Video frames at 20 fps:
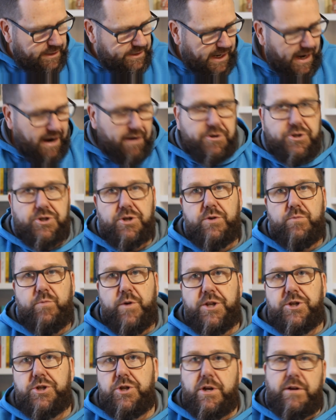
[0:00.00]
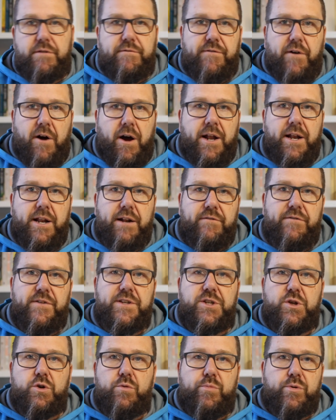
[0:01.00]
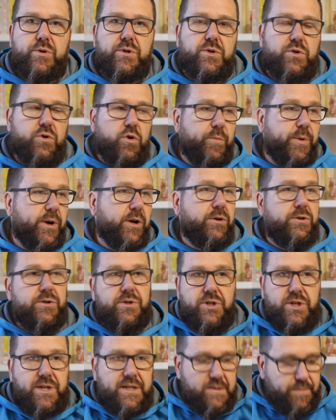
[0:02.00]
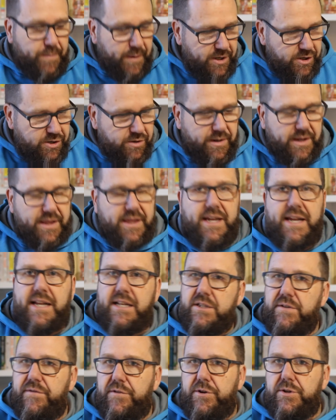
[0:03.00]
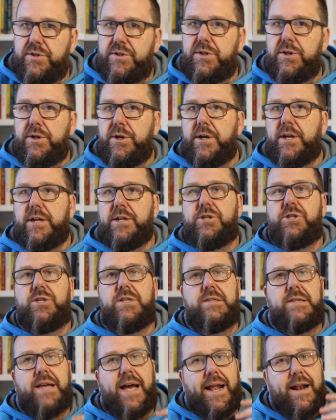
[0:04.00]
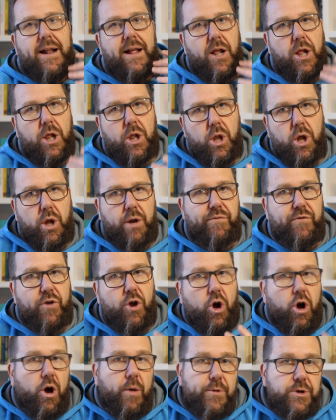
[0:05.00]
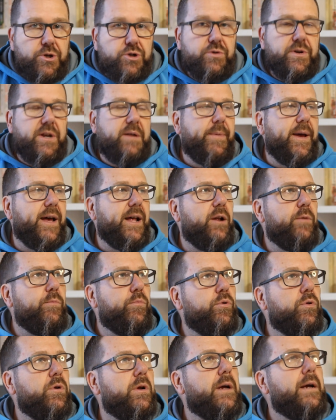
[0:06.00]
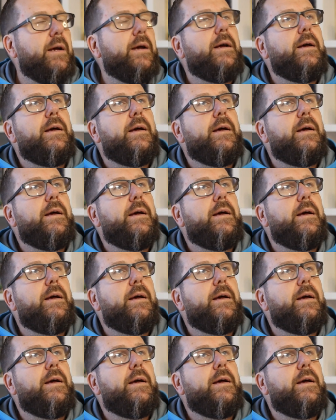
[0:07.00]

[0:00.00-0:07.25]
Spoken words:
Tara June Winch you could find in a physical bookstore because she's been doing the interview circuit. She's had a lot of commentary about her book.